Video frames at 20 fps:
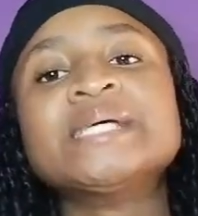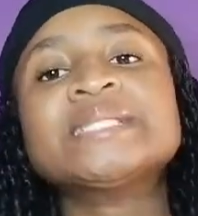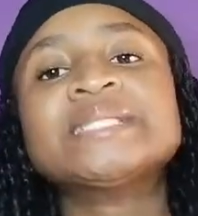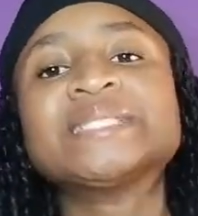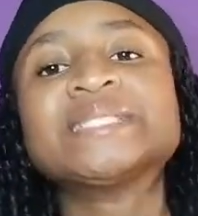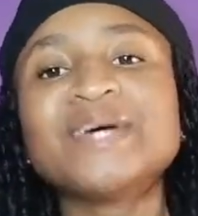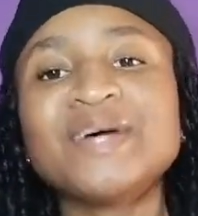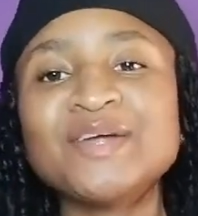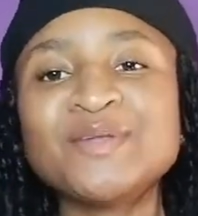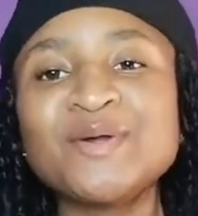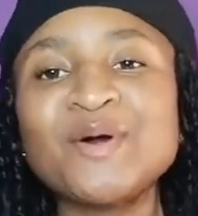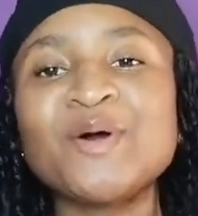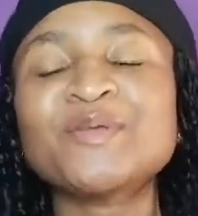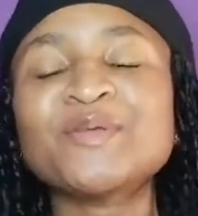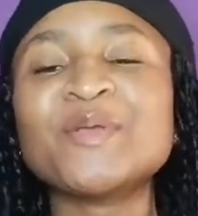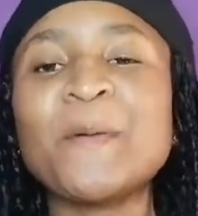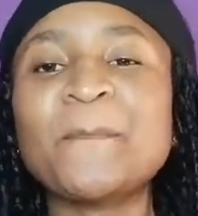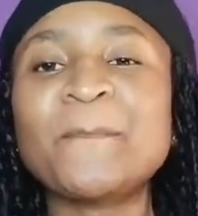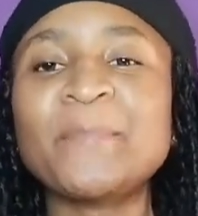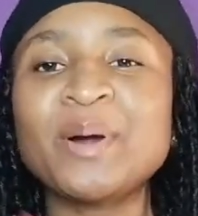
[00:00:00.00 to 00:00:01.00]
turn on
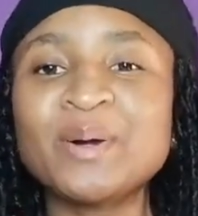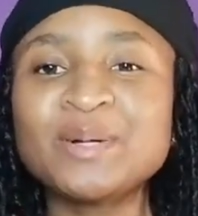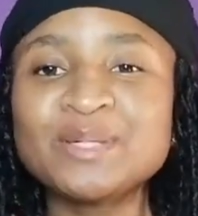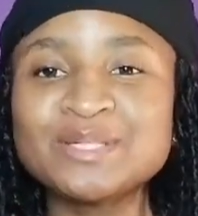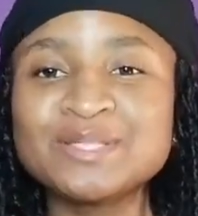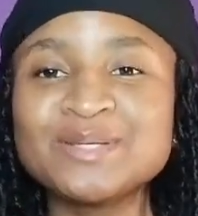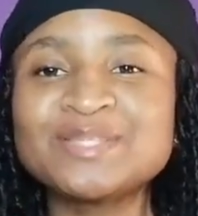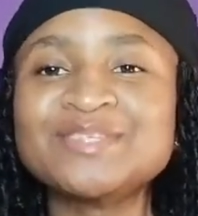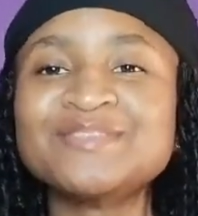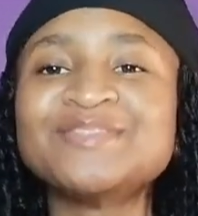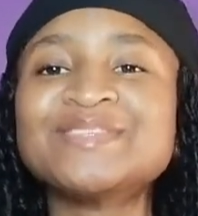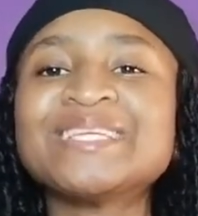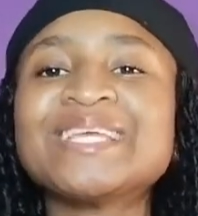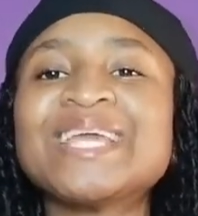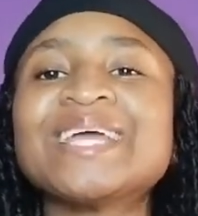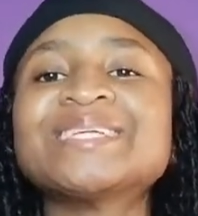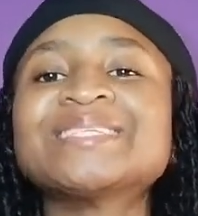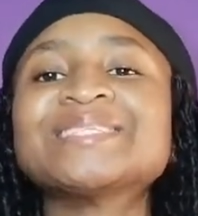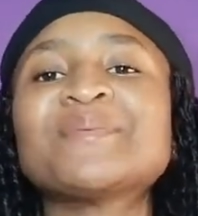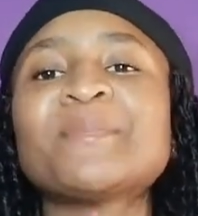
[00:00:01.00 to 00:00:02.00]
your post
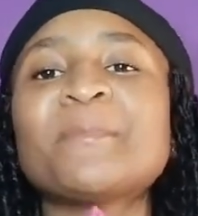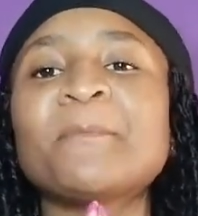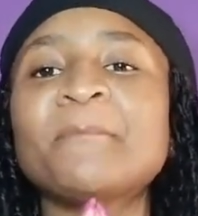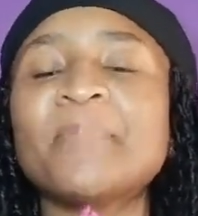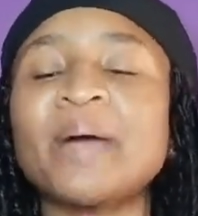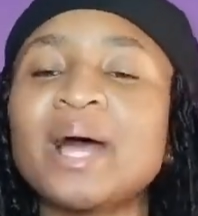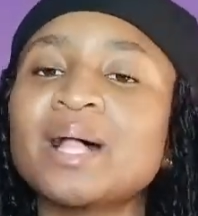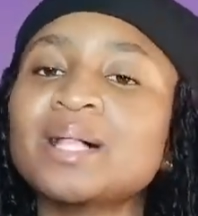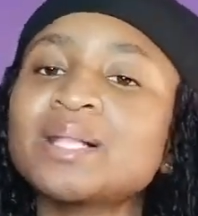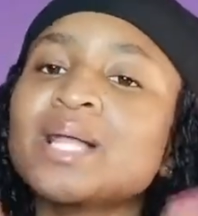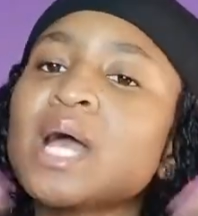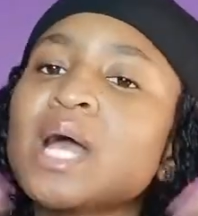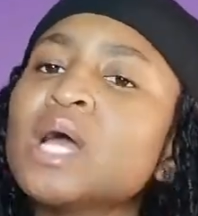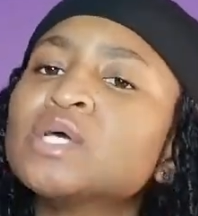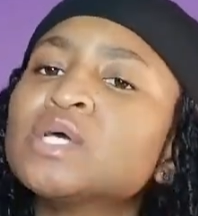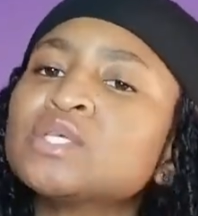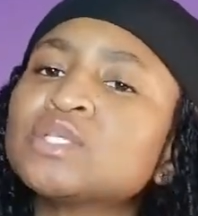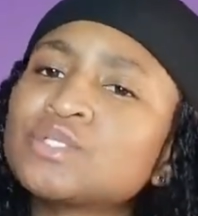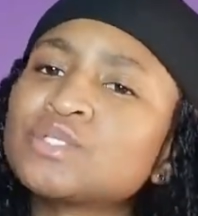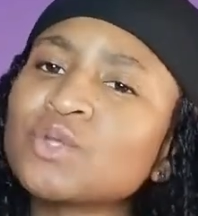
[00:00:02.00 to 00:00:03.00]
notification bell
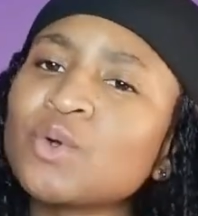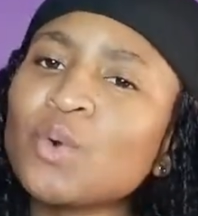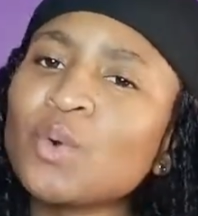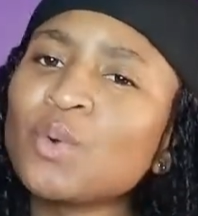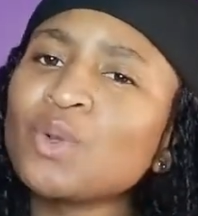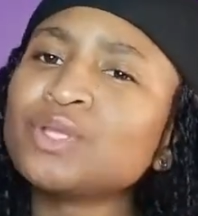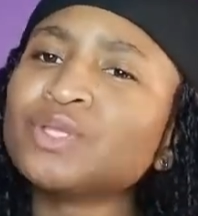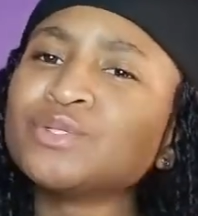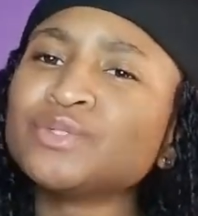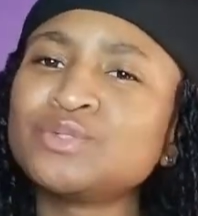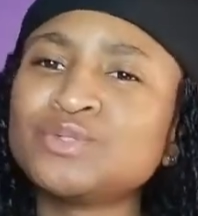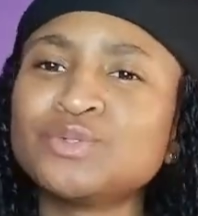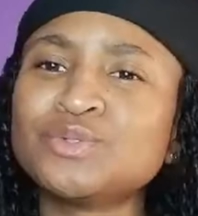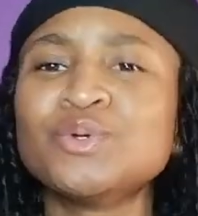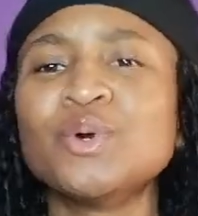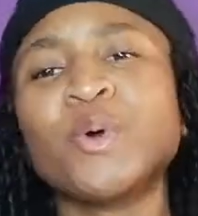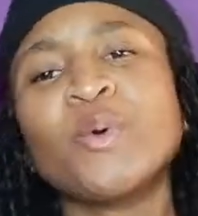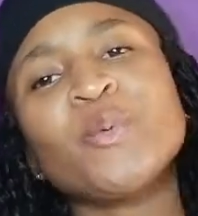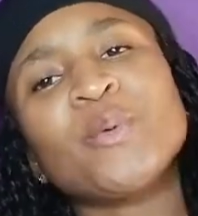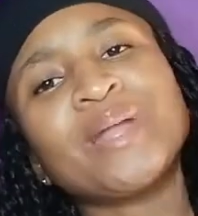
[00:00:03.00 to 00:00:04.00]
so you do
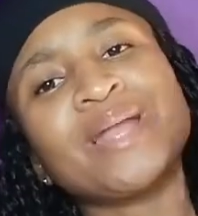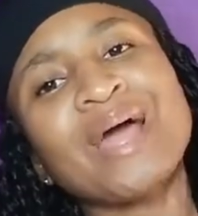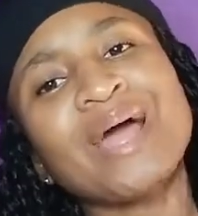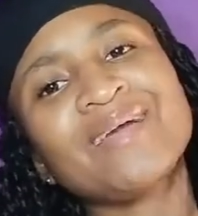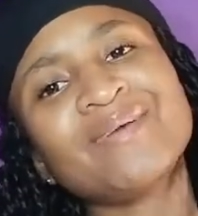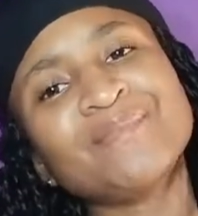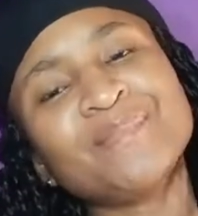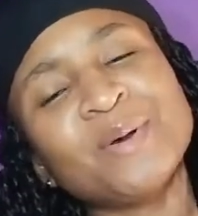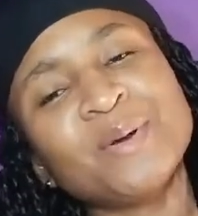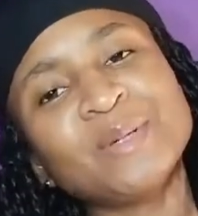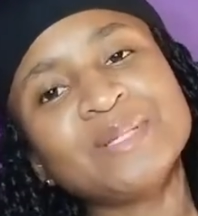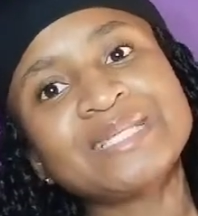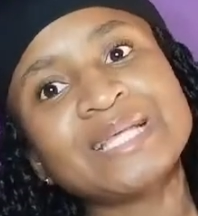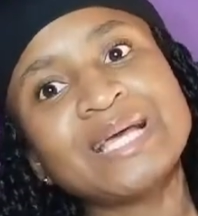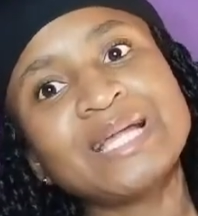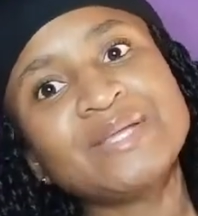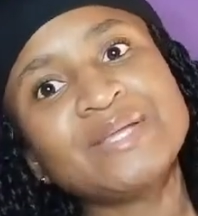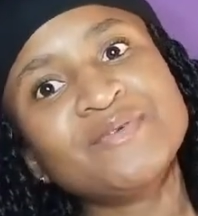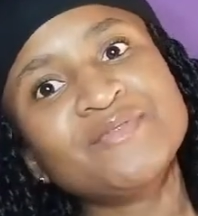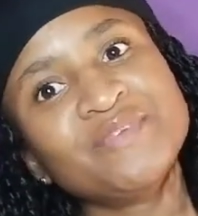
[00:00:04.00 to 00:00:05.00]
know when I post
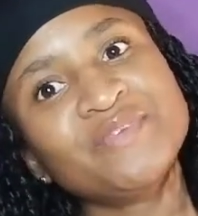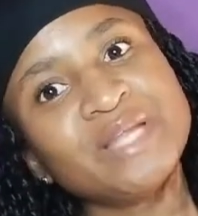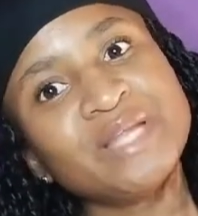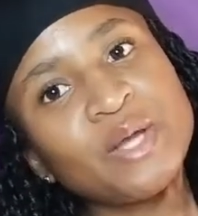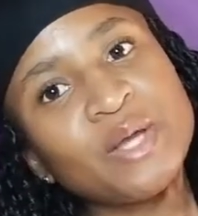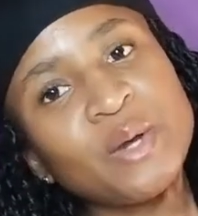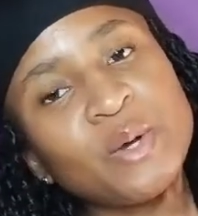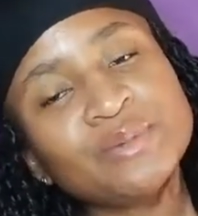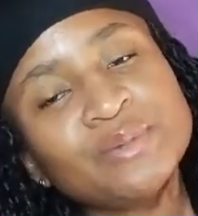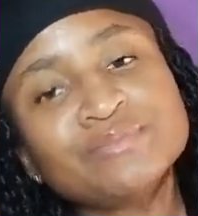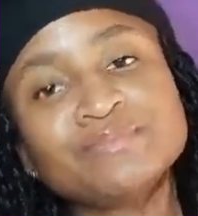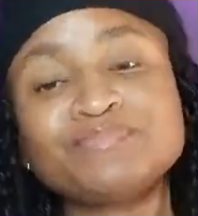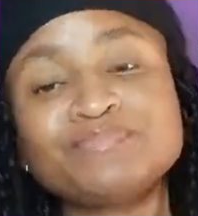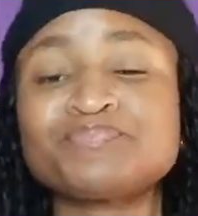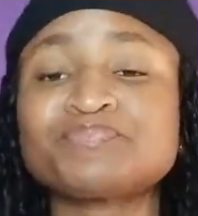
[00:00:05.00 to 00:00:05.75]
a new video.